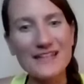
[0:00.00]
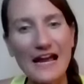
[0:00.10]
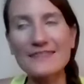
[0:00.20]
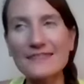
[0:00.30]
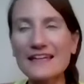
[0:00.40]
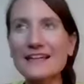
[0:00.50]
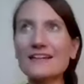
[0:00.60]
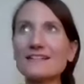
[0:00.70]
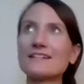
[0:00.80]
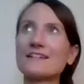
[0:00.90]
i
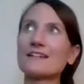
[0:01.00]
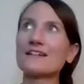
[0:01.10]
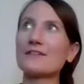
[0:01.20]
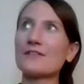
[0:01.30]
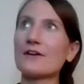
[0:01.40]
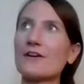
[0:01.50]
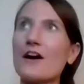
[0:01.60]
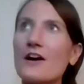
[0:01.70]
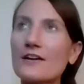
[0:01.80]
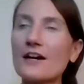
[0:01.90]
think there
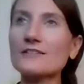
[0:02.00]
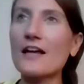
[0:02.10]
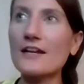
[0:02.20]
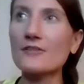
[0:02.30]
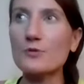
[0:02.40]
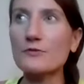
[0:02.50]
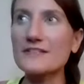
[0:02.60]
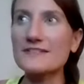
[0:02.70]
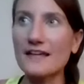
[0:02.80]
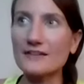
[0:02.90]
are a lot of
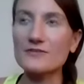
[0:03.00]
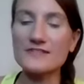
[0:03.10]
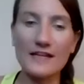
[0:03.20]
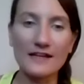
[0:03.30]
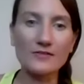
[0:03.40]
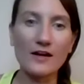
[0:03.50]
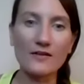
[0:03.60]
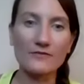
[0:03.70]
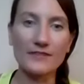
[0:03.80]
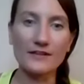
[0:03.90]
movies like you said
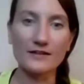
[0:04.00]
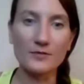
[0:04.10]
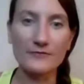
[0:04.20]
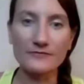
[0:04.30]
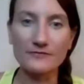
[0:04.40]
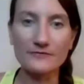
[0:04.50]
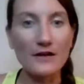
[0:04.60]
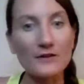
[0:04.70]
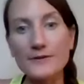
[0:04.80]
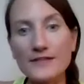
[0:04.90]
of the
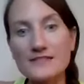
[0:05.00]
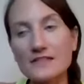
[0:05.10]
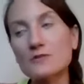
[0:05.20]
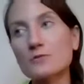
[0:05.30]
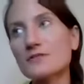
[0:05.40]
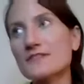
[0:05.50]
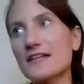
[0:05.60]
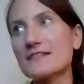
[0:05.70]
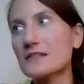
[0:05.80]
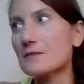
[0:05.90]
following sequels
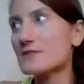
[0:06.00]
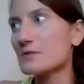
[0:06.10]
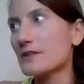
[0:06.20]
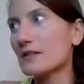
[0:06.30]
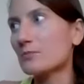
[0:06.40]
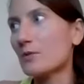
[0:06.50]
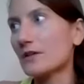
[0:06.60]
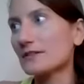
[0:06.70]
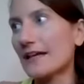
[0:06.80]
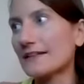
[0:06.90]
that seem to be
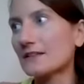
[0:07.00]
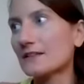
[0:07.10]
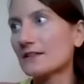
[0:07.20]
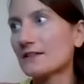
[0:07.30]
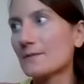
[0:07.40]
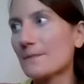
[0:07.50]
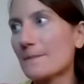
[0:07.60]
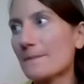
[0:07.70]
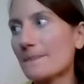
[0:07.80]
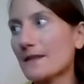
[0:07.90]
more like
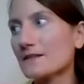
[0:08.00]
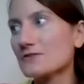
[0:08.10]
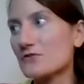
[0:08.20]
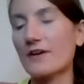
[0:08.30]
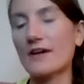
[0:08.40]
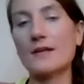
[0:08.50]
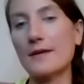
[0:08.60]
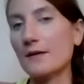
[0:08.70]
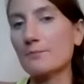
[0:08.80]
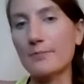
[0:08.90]
just trying to
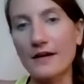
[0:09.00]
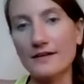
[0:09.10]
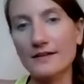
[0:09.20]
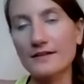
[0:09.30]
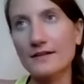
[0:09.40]
make a buck